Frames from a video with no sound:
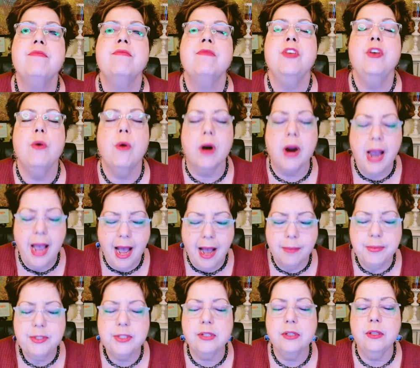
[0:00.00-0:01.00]
You are
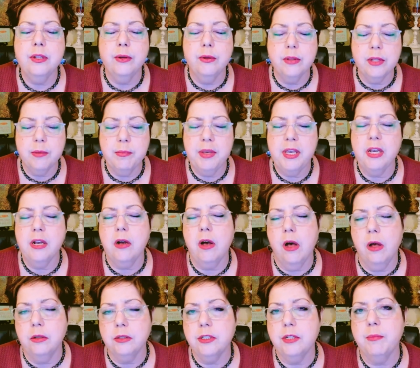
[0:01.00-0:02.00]
absolutely being
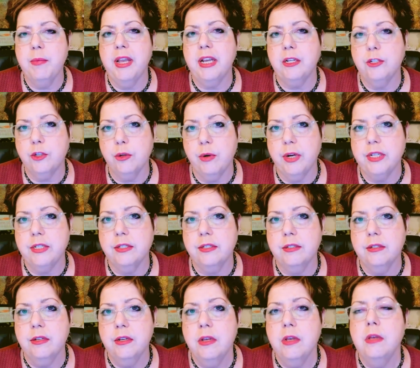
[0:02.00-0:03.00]
called to make a
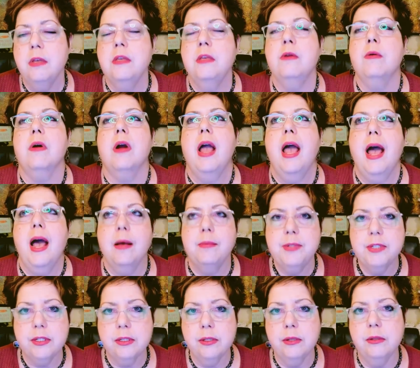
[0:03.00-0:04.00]
choice. You are
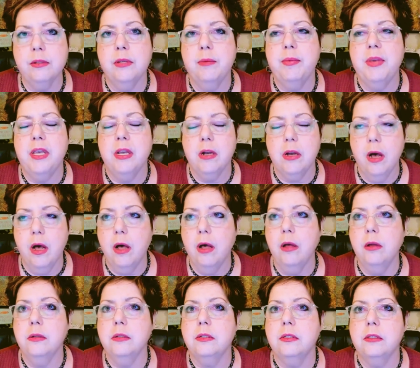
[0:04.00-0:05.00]
absolutely being
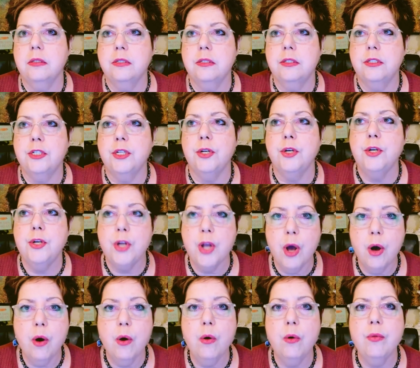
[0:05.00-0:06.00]
called to
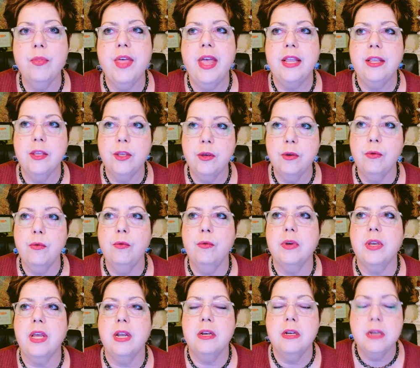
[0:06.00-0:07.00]
know that you
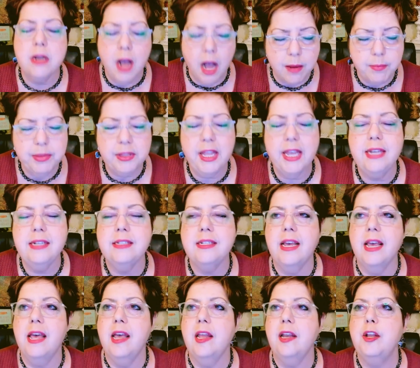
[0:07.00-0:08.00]
cannot play
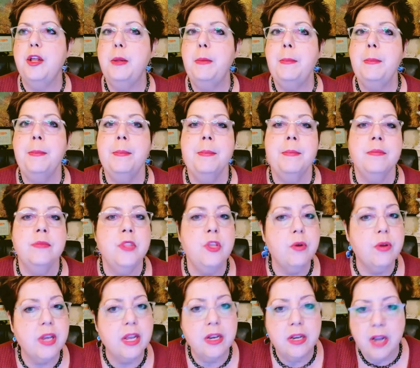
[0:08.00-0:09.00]
dead.
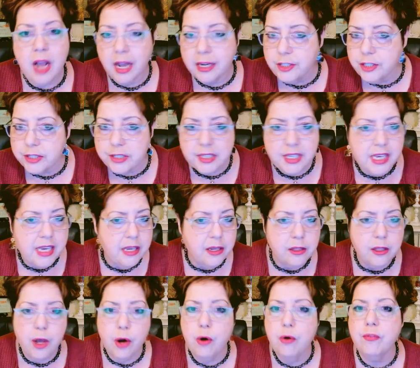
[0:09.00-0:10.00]
You cannot just
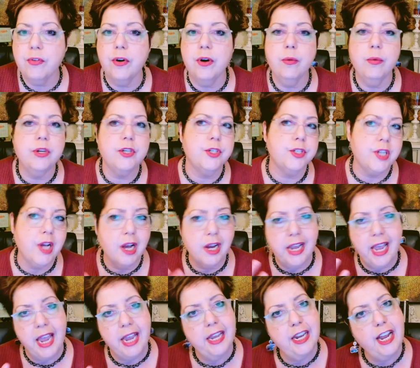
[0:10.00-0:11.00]
keel over with your
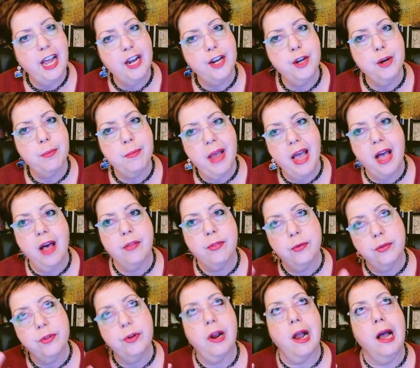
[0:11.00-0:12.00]
tongue hanging out of your mouth
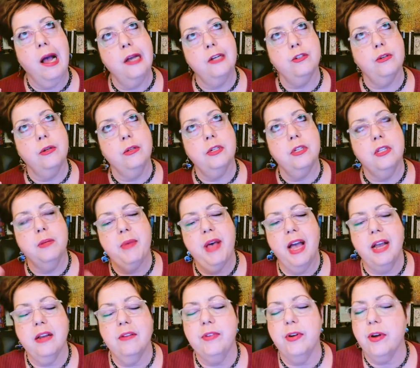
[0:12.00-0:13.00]
with your eyes rolled in the
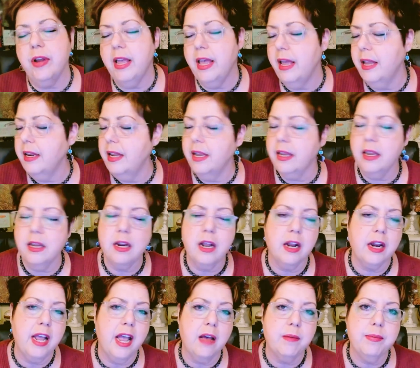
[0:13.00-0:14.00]
back of your head. It
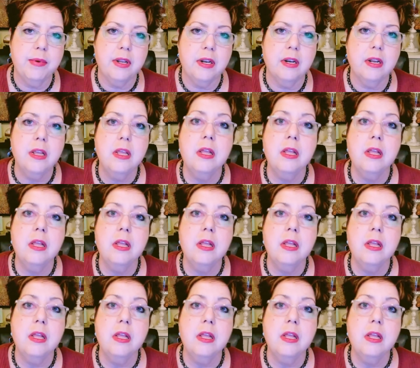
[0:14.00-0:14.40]
cannot happen.